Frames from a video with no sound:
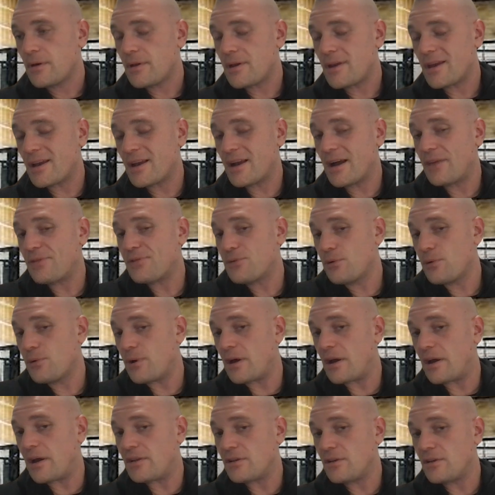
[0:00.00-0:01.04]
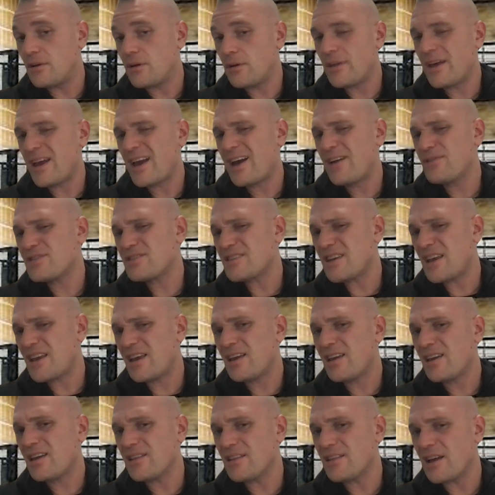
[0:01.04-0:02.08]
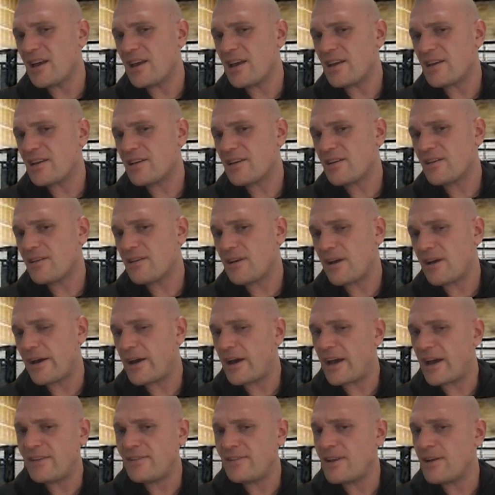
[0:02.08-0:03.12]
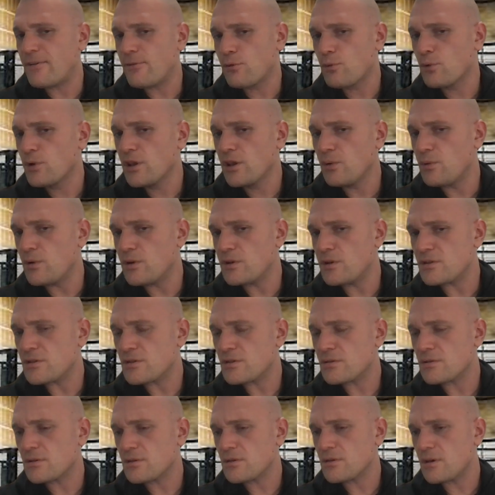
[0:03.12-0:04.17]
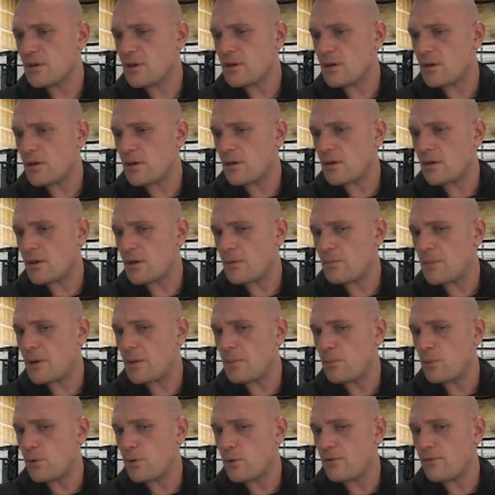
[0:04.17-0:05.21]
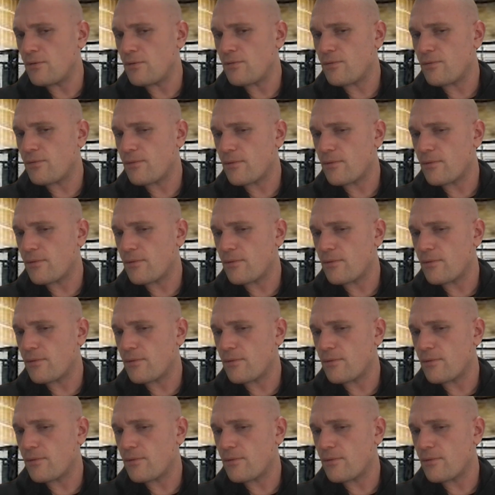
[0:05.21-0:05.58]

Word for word: I got through it. You know, they have a saying, and like, I, I never really was uh, a member of